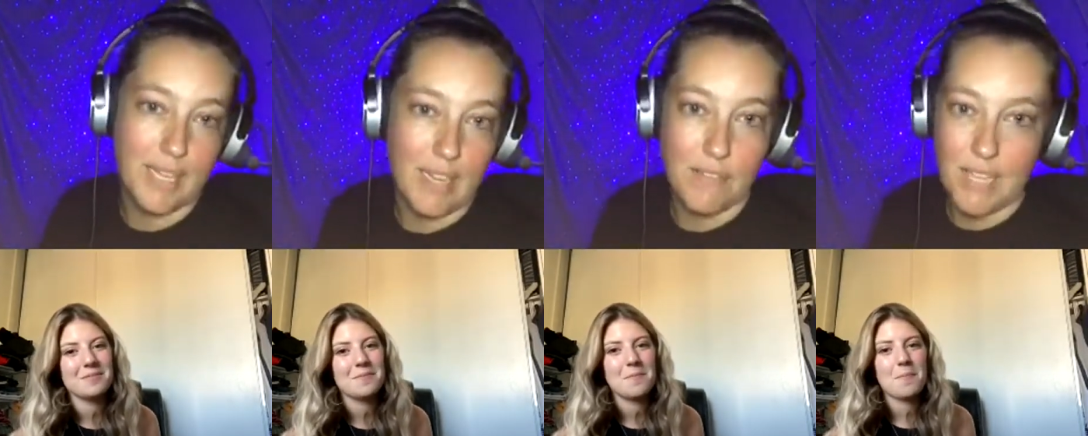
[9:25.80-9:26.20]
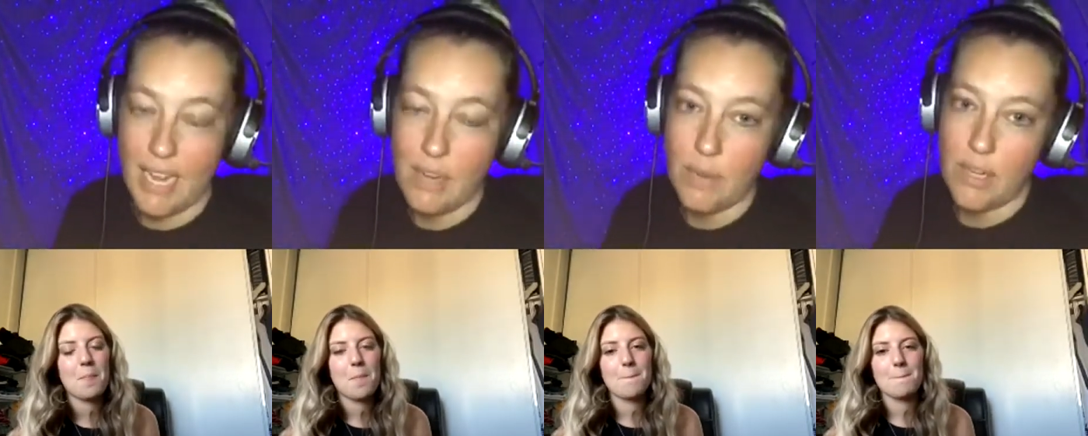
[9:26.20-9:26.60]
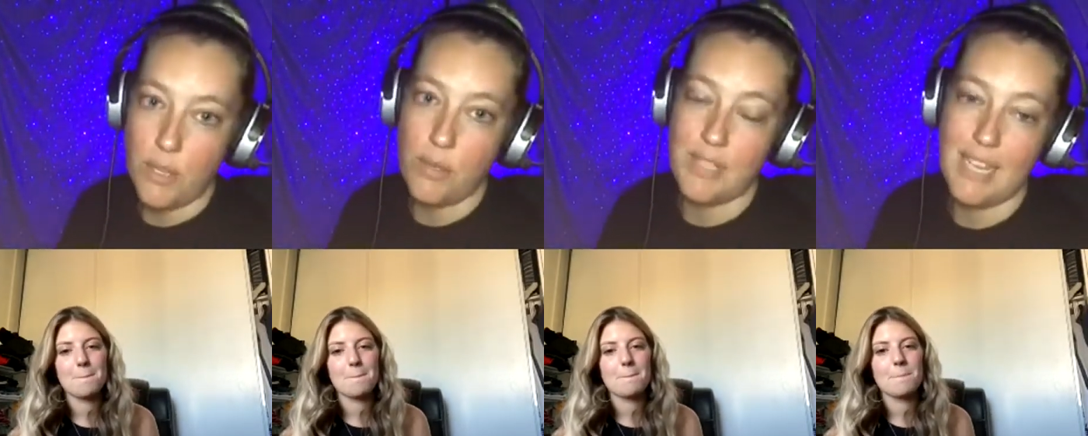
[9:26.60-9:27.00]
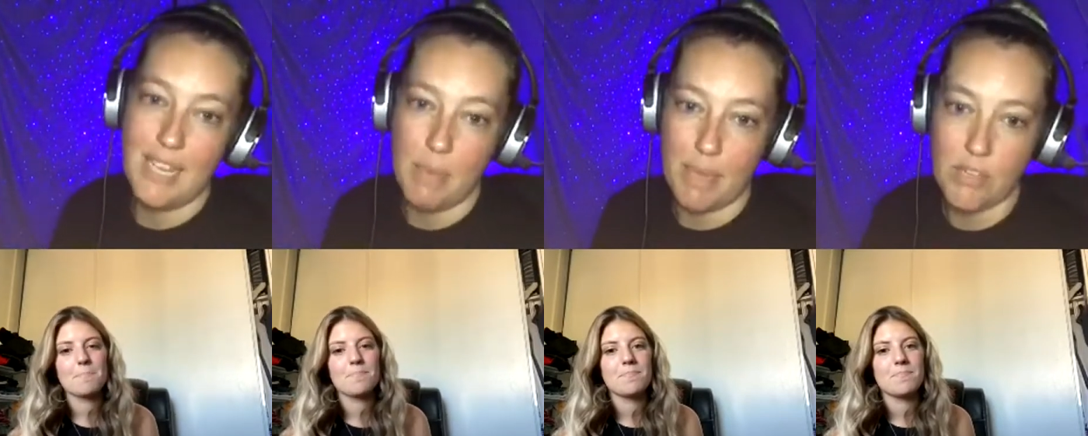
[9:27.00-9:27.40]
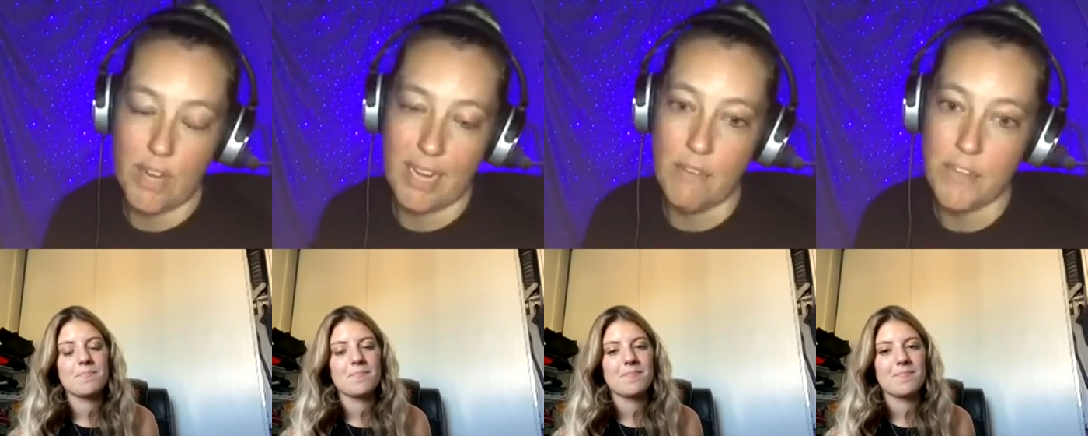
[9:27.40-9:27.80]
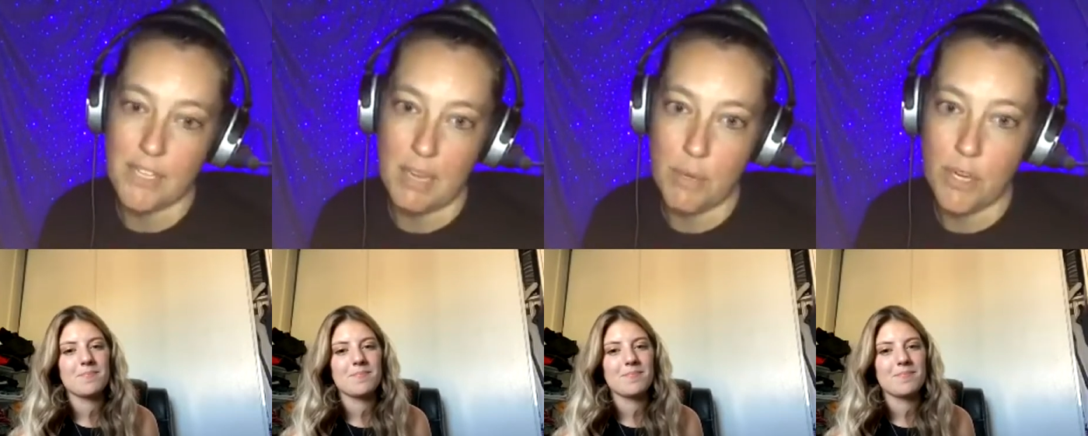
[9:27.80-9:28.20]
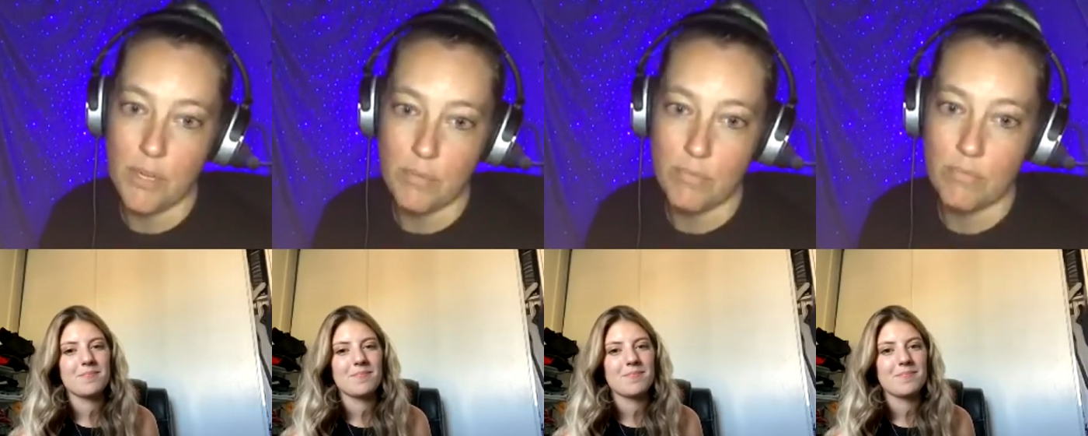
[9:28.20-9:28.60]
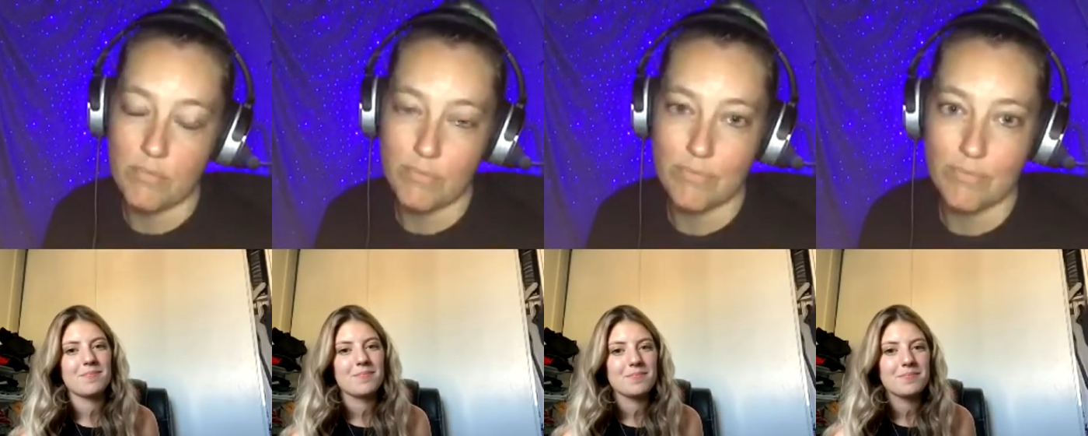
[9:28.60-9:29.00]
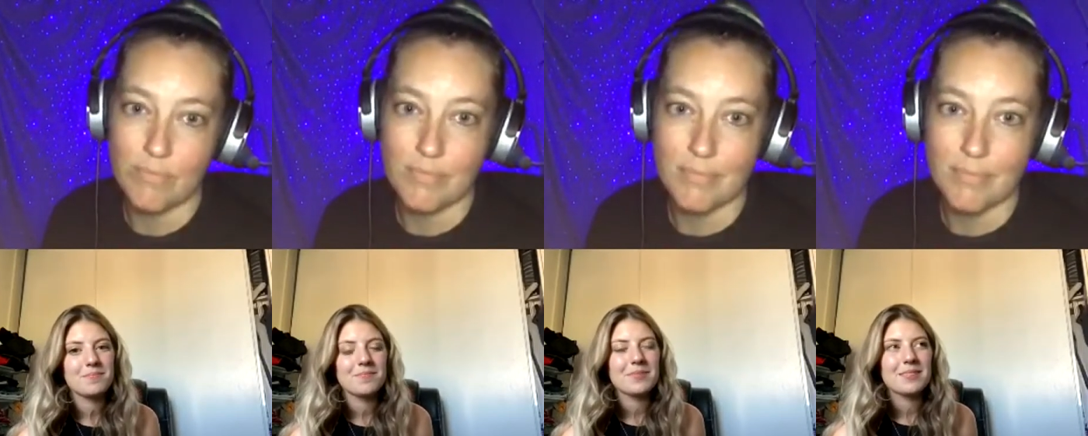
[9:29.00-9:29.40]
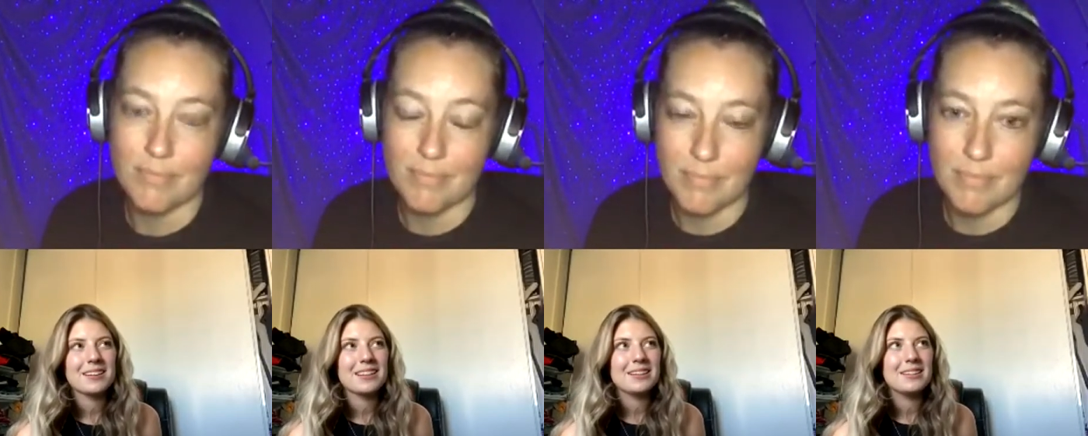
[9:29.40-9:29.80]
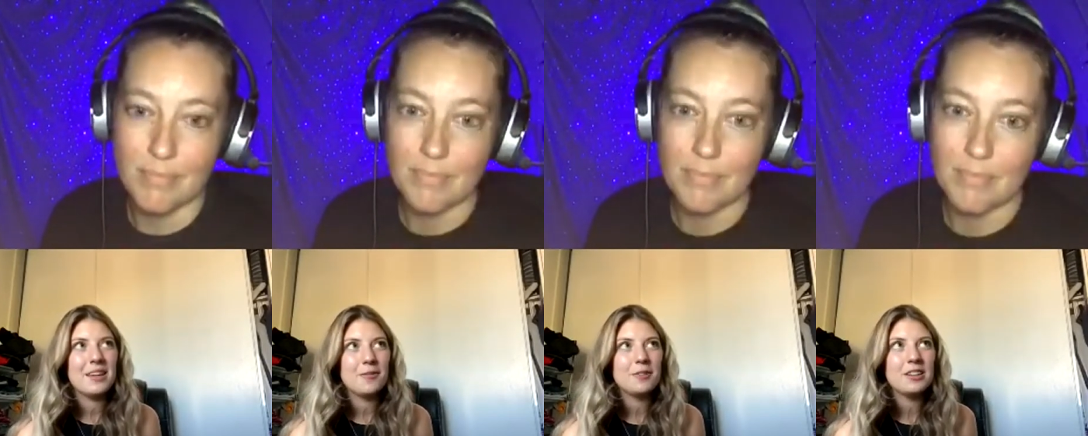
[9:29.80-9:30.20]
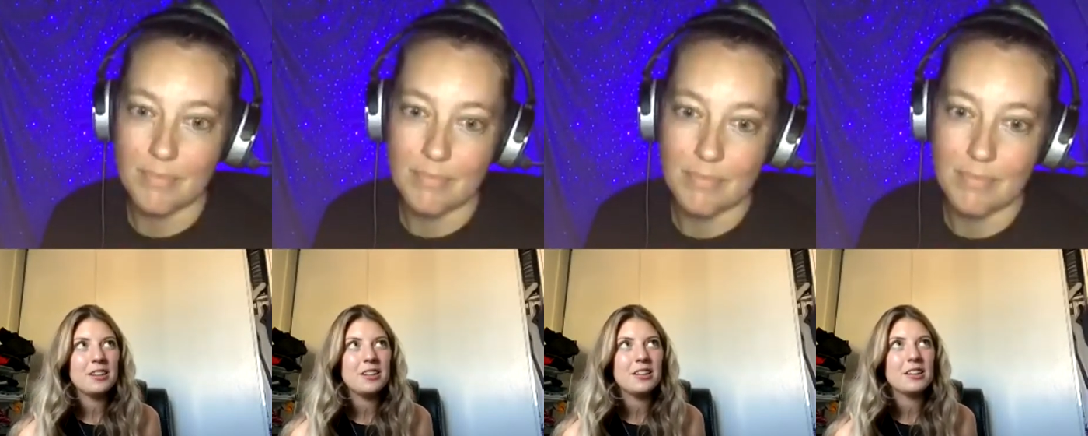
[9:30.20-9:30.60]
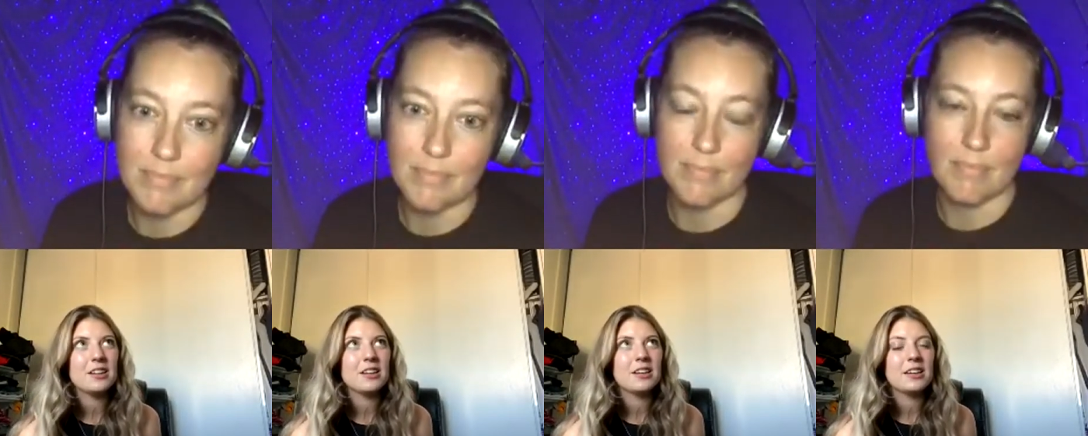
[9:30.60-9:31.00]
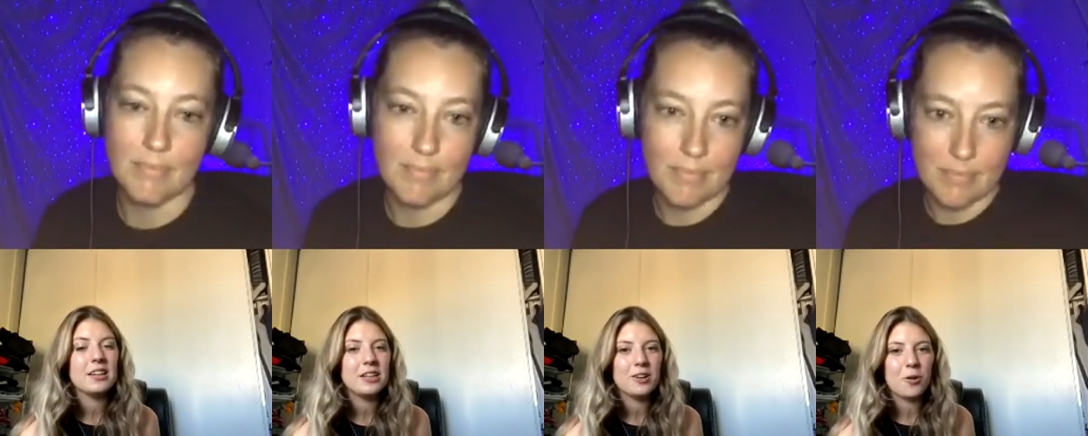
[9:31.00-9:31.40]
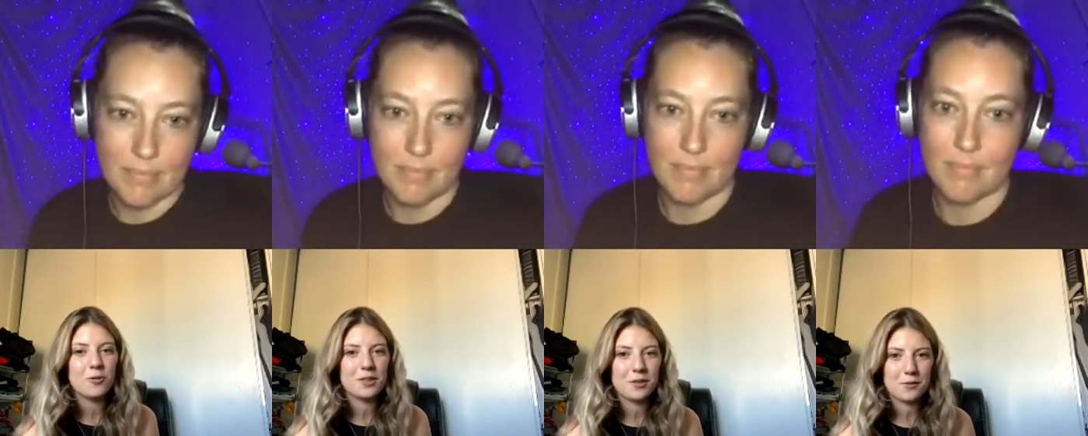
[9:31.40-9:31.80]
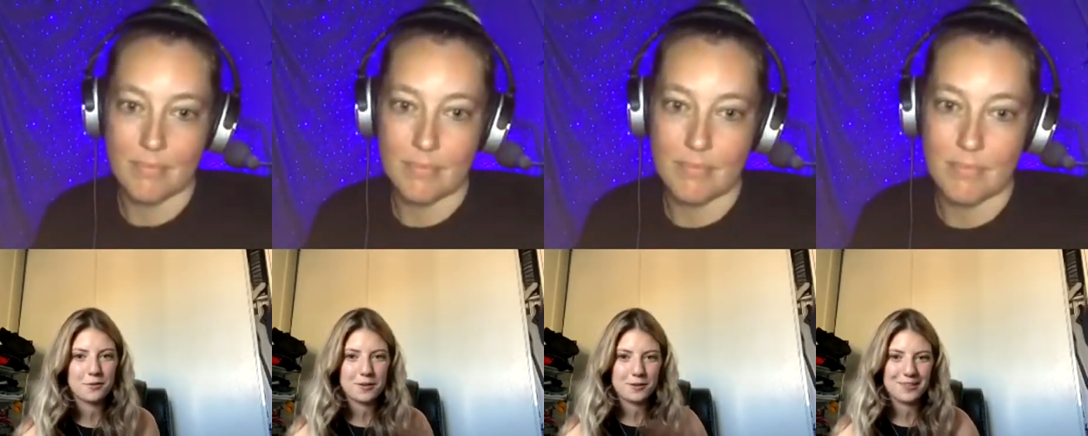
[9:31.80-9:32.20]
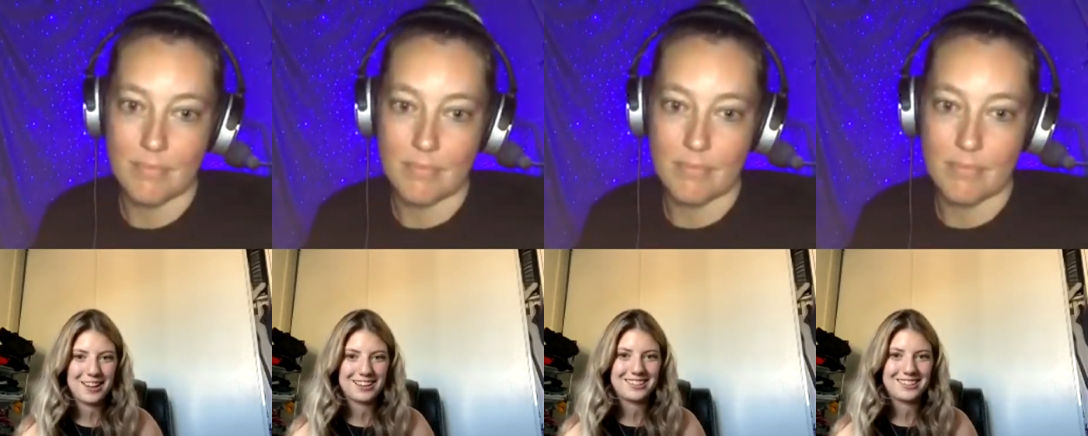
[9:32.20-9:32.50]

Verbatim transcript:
Speaker 1: give to anyone who's thinking about trying out for saber?
Speaker 2: Definitely getting over the fear factor,